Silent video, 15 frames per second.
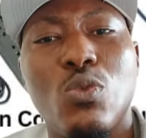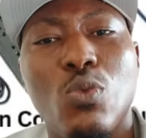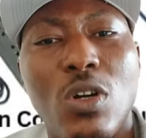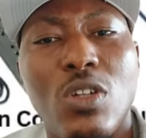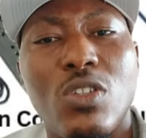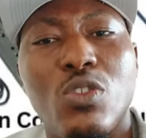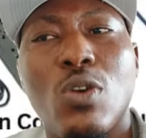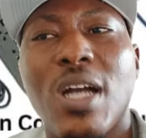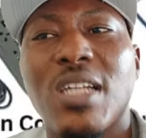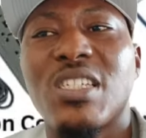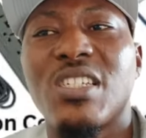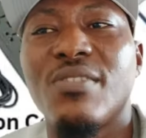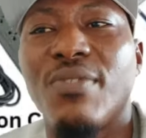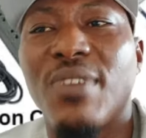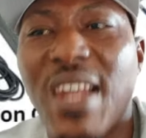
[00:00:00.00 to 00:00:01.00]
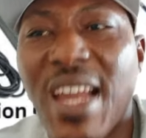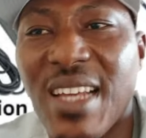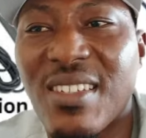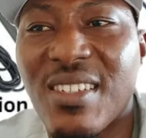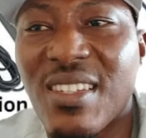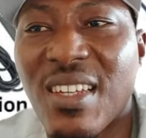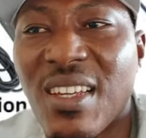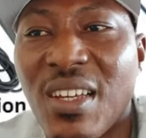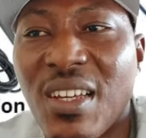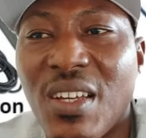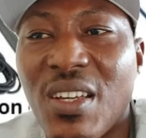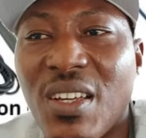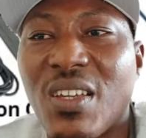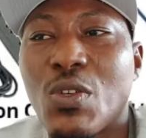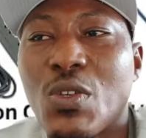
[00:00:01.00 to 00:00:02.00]
You achieve less.
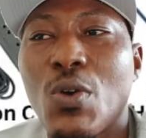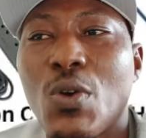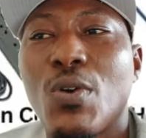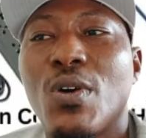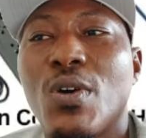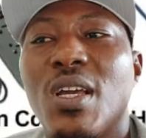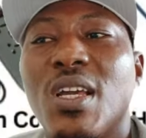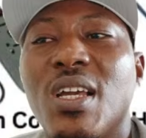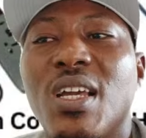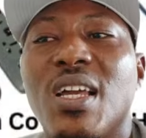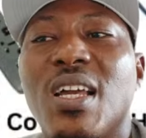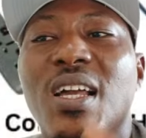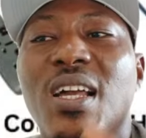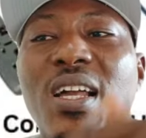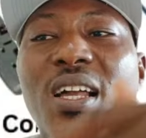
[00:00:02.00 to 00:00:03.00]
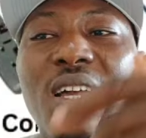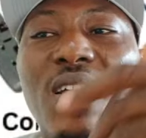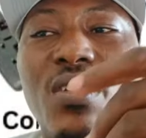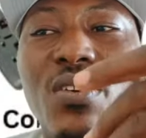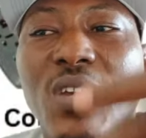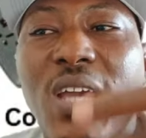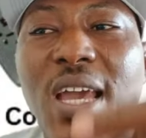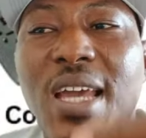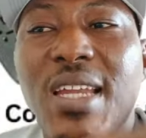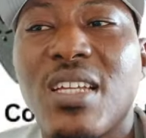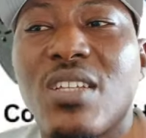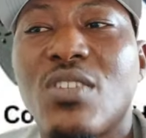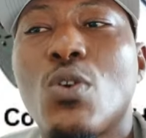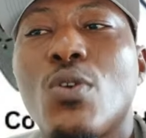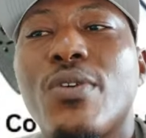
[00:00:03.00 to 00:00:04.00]
So, you get it? So
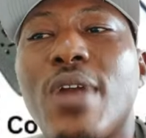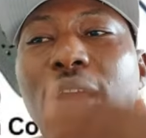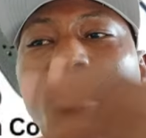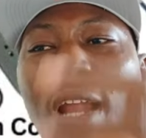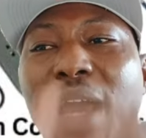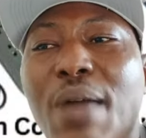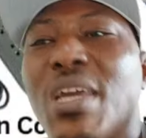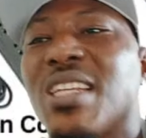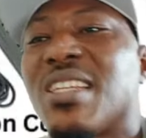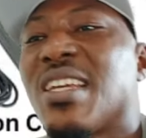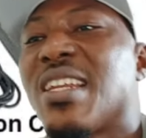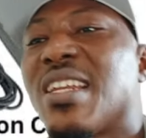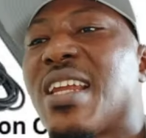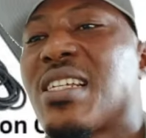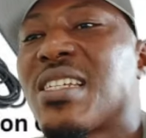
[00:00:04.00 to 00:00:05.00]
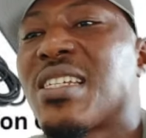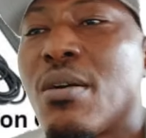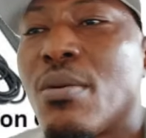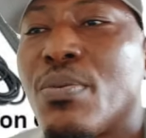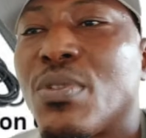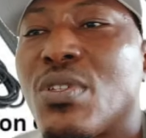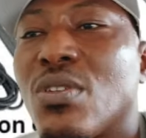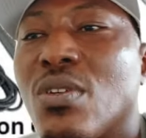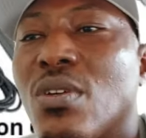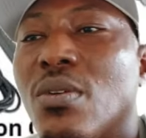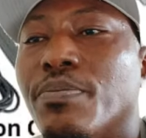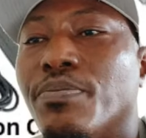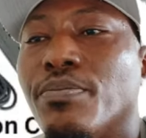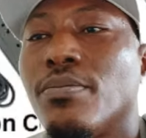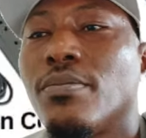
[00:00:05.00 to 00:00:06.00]
regular maintenance helps
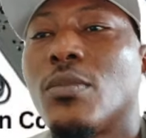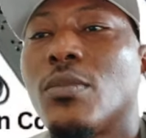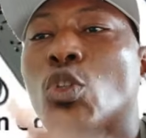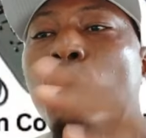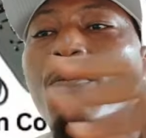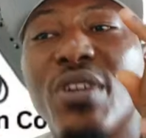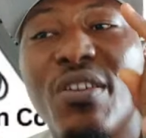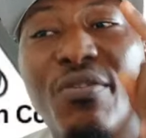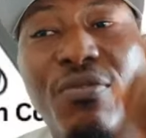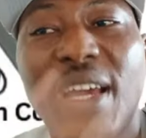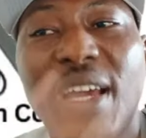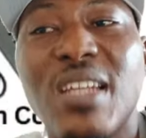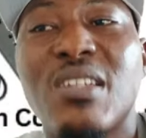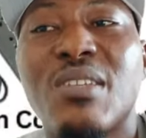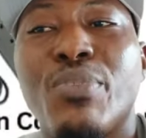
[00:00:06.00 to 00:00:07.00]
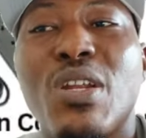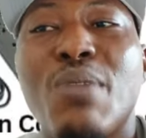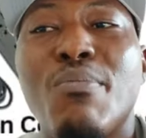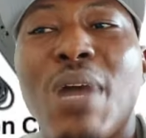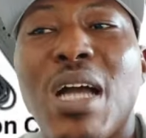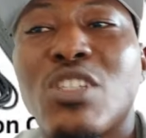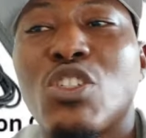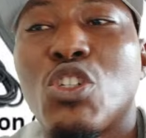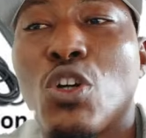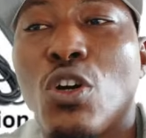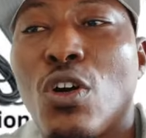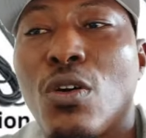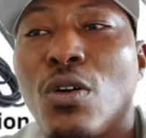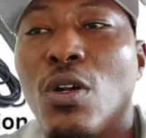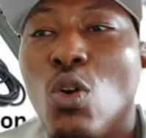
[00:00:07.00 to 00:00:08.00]
to prevent premature
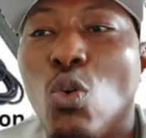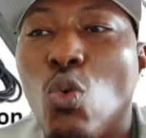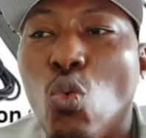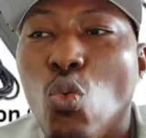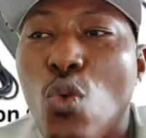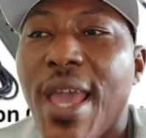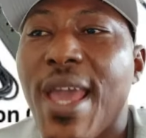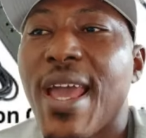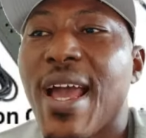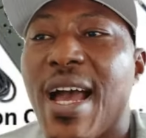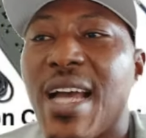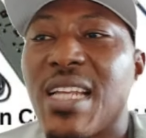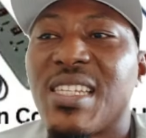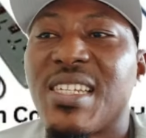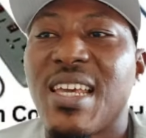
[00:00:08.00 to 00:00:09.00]
wear and tear.